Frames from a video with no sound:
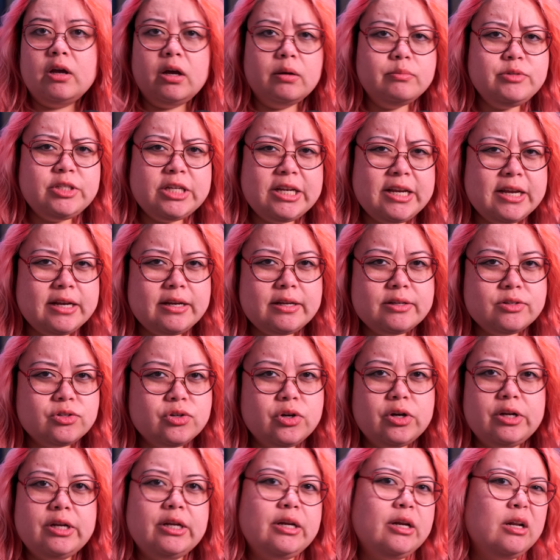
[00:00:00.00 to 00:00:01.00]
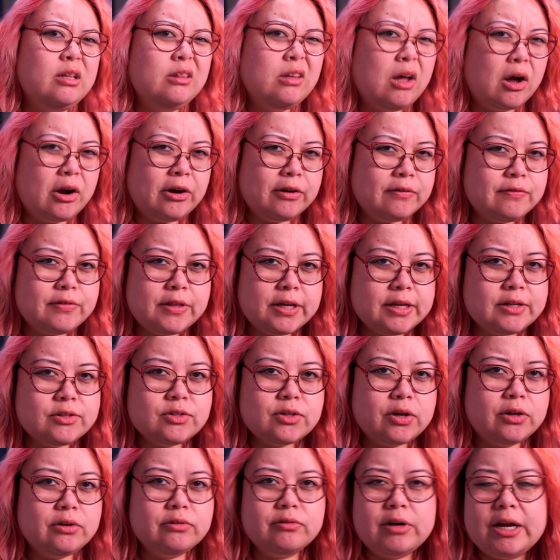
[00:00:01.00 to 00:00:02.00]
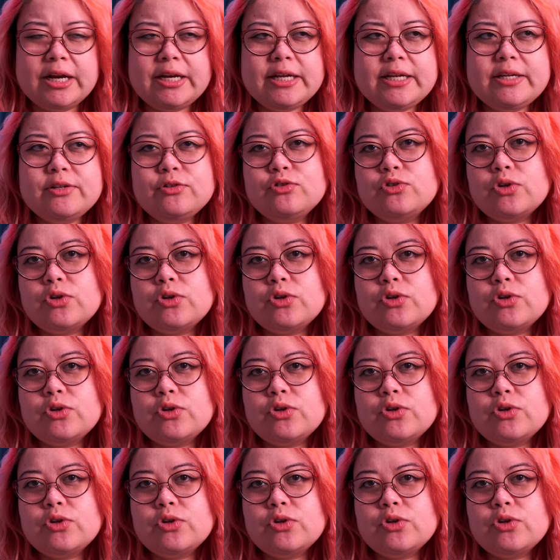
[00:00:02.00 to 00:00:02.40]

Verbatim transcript: Obsidian is good at a lot of things already,